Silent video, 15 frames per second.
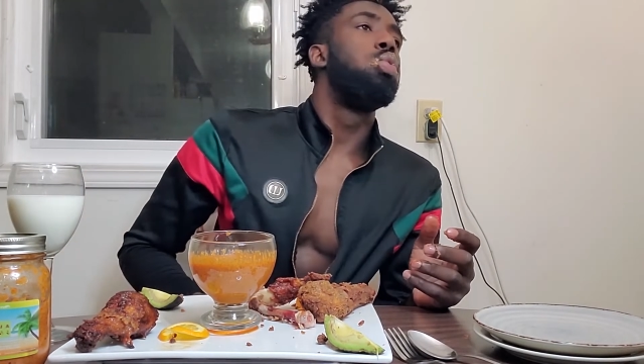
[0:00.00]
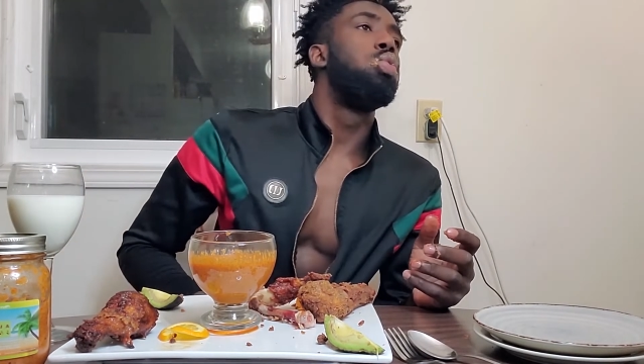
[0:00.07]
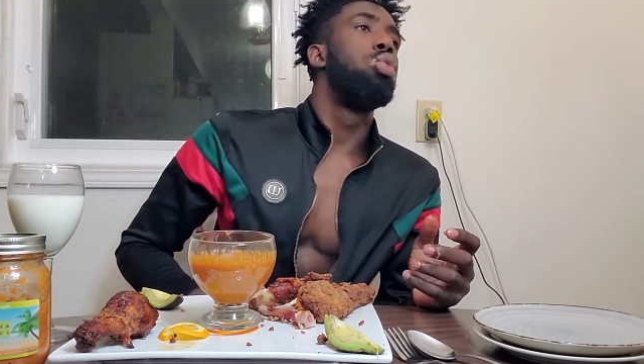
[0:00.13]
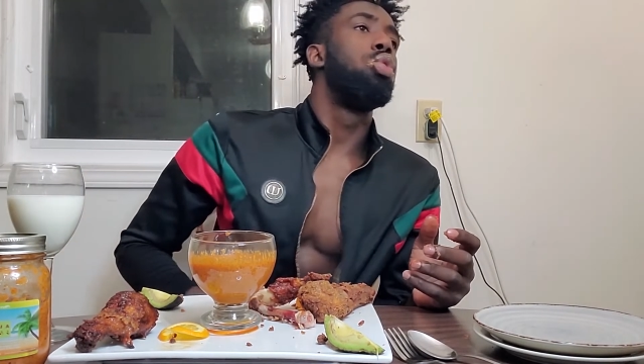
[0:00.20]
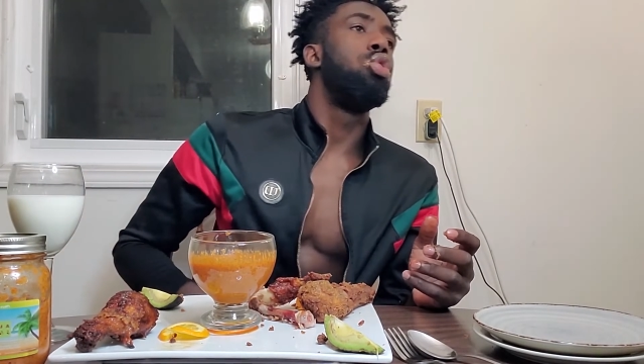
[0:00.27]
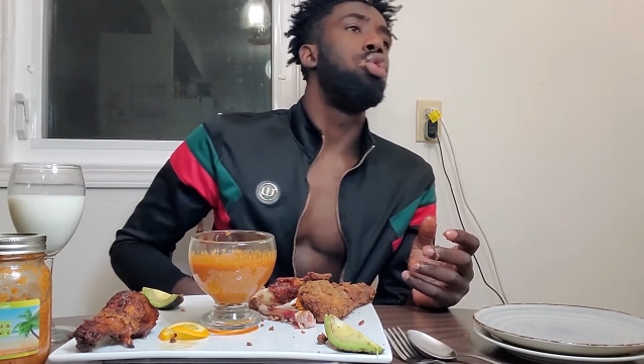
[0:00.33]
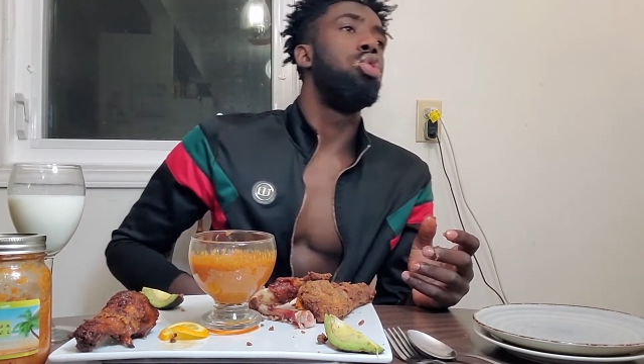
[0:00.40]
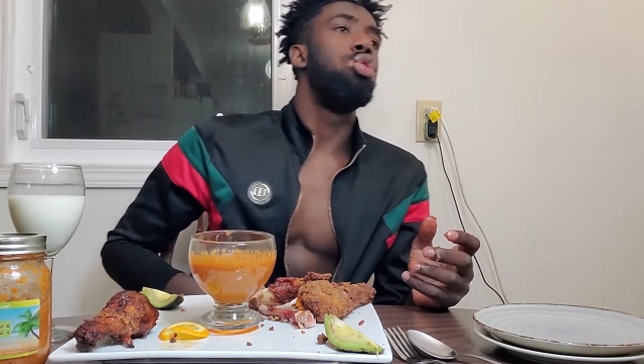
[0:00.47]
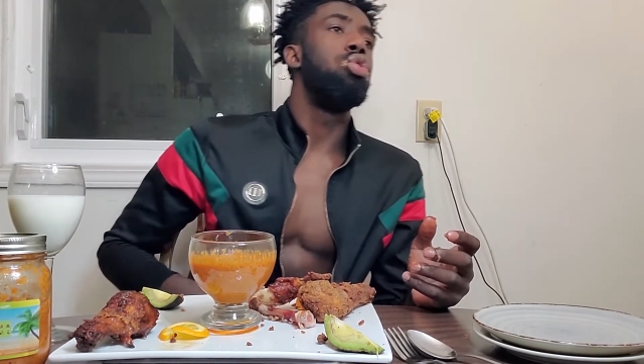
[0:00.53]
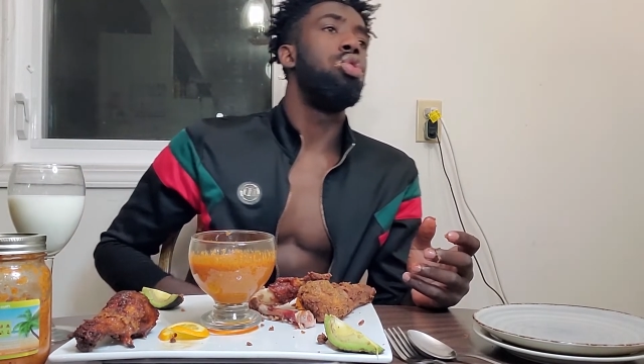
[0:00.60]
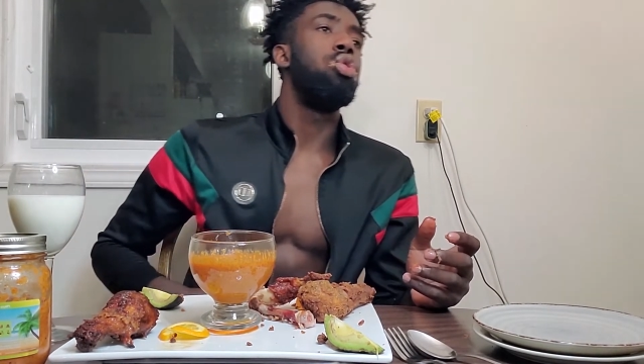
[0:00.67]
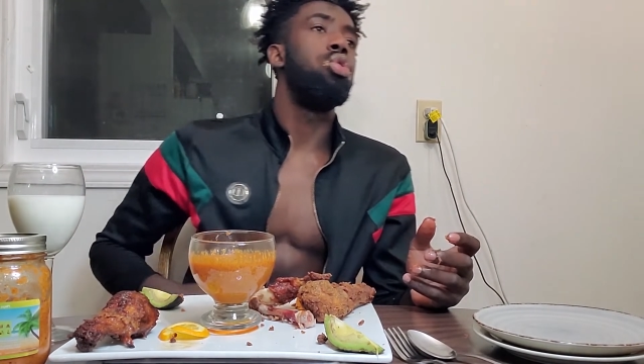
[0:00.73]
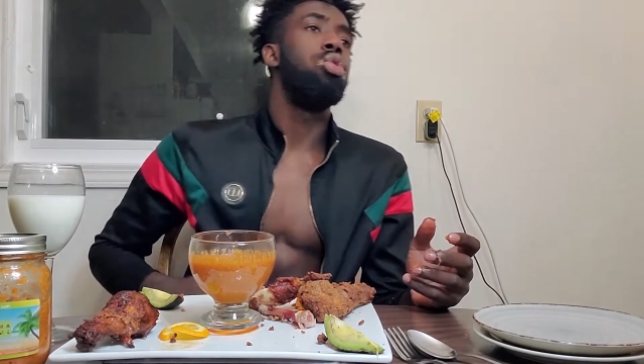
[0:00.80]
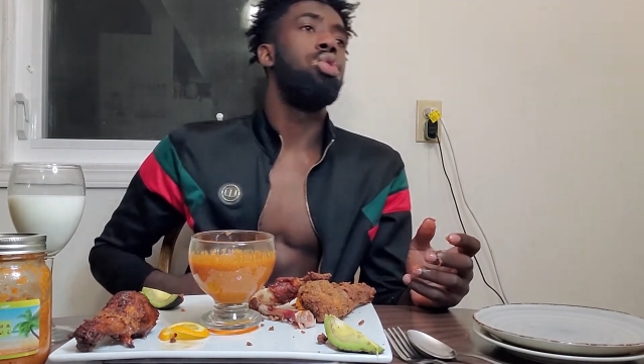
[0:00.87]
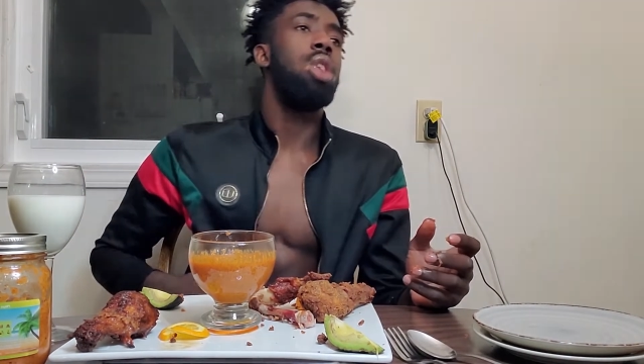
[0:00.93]
Tissue.
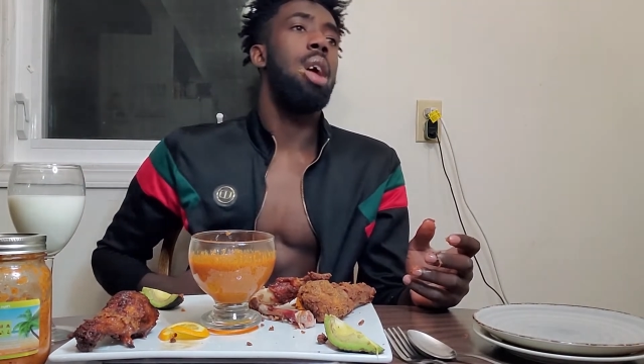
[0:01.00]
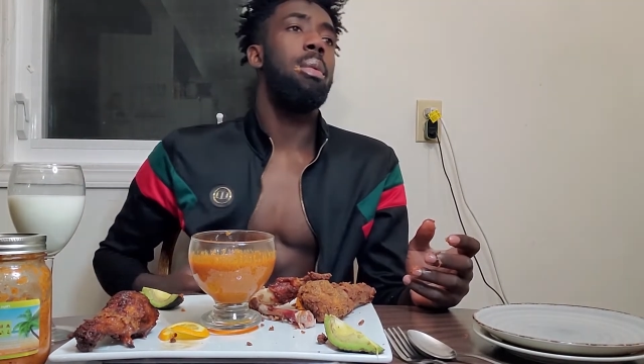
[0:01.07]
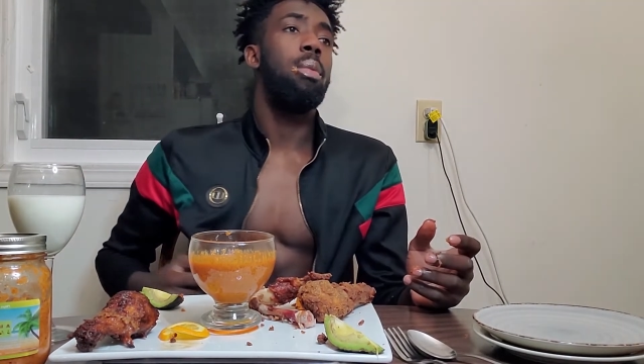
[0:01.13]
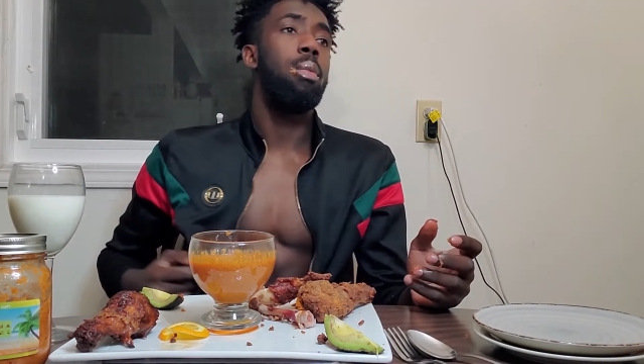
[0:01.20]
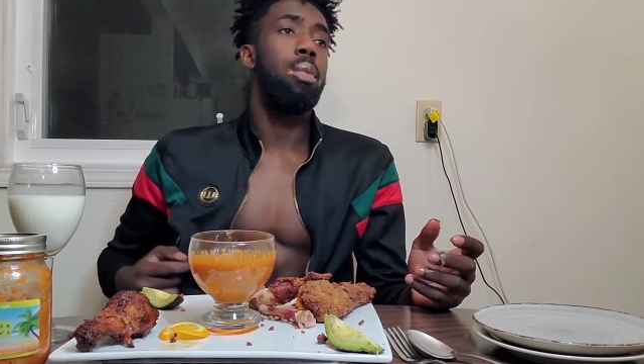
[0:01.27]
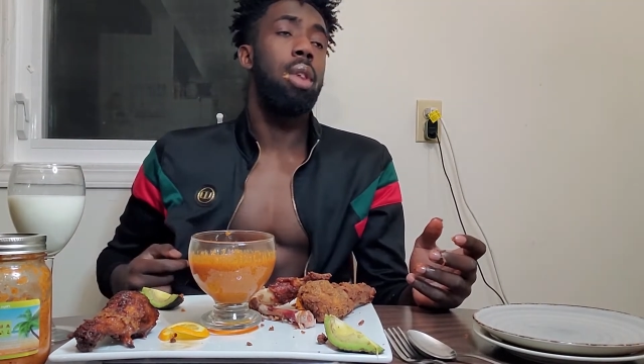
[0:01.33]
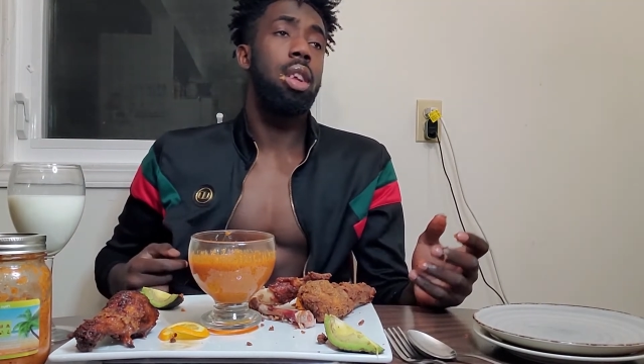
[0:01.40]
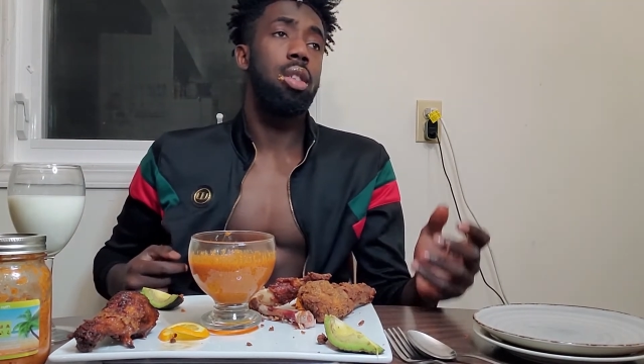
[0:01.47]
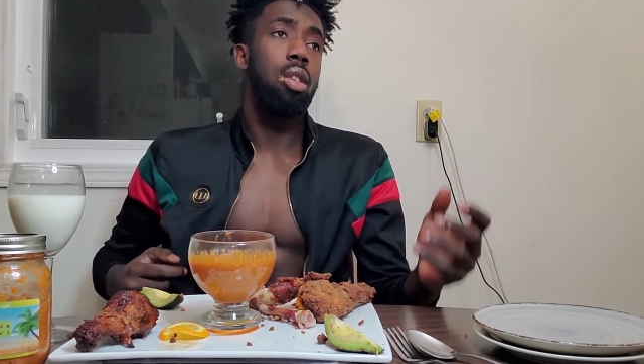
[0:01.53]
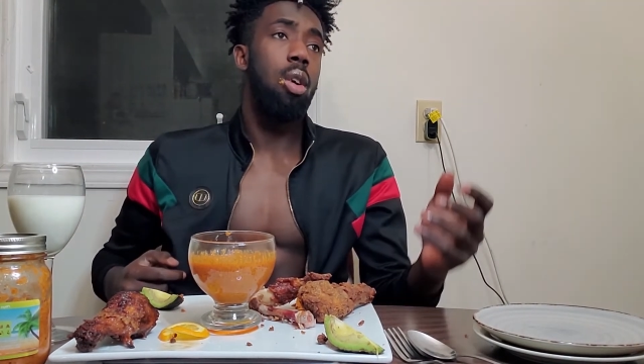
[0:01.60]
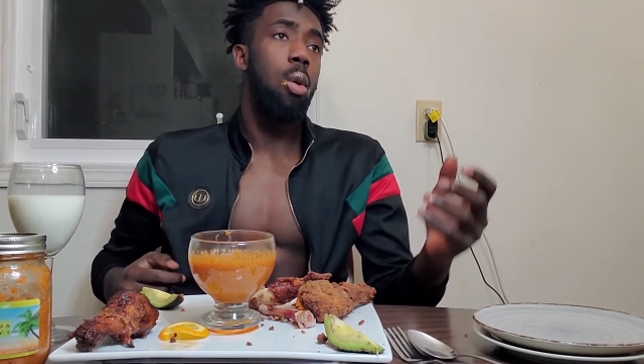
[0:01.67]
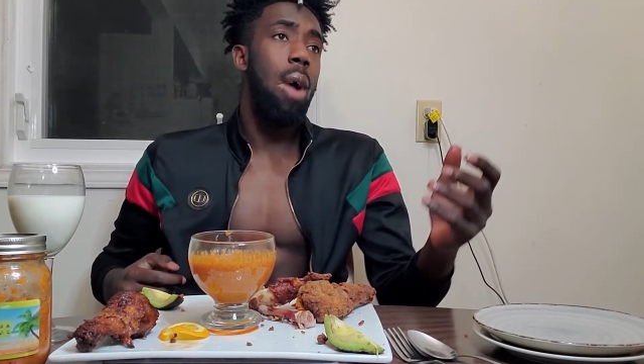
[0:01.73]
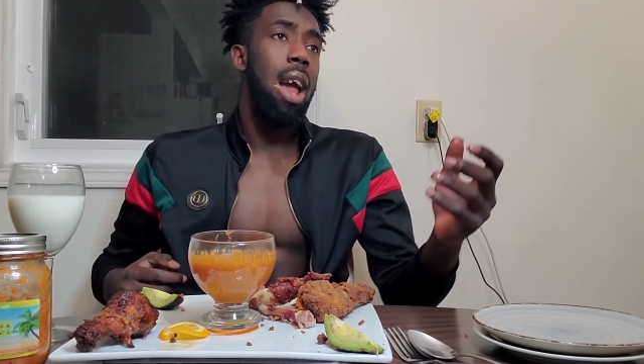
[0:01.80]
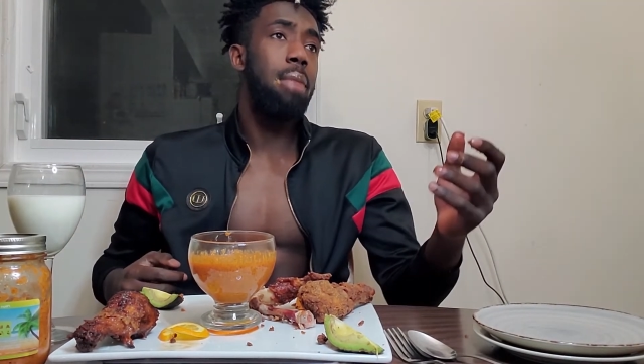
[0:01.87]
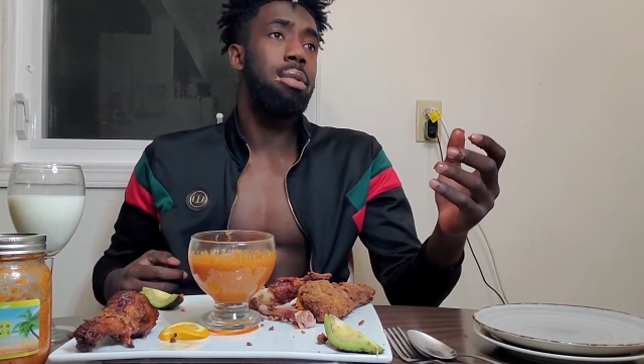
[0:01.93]
Or
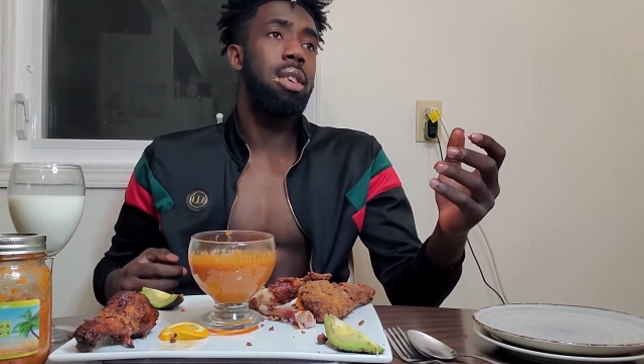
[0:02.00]
wipes,